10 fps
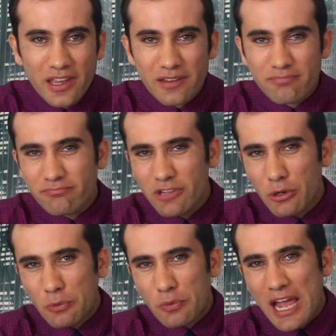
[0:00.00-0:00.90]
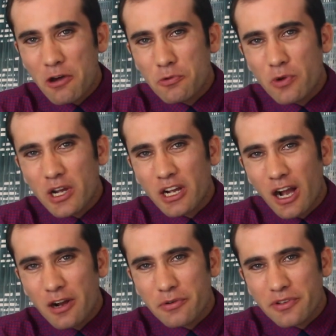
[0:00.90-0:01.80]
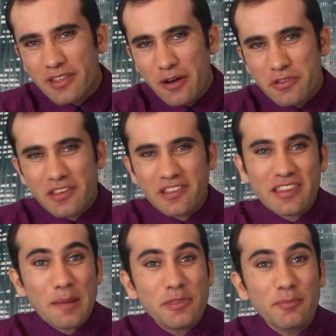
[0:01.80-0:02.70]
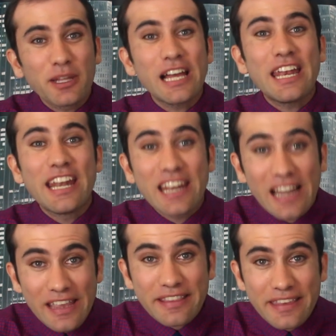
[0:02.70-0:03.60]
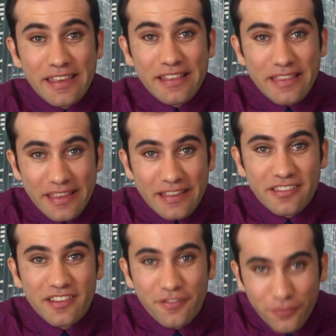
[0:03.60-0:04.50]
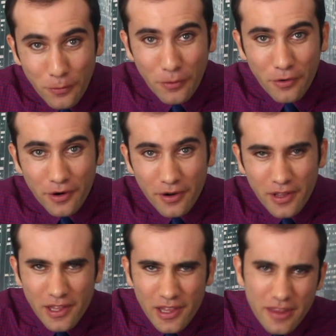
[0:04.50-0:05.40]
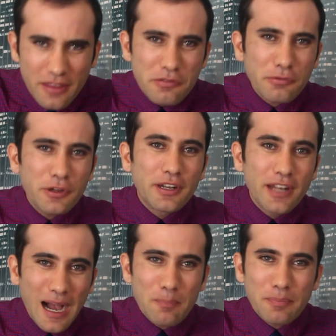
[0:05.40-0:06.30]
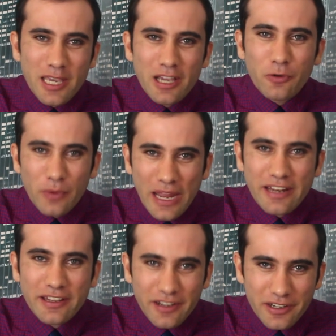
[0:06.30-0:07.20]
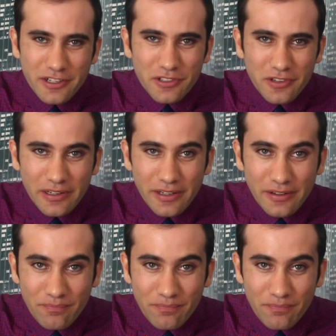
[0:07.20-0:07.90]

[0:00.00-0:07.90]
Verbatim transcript: at around what Congress thought was acceptable in 1964, this would not be a great country.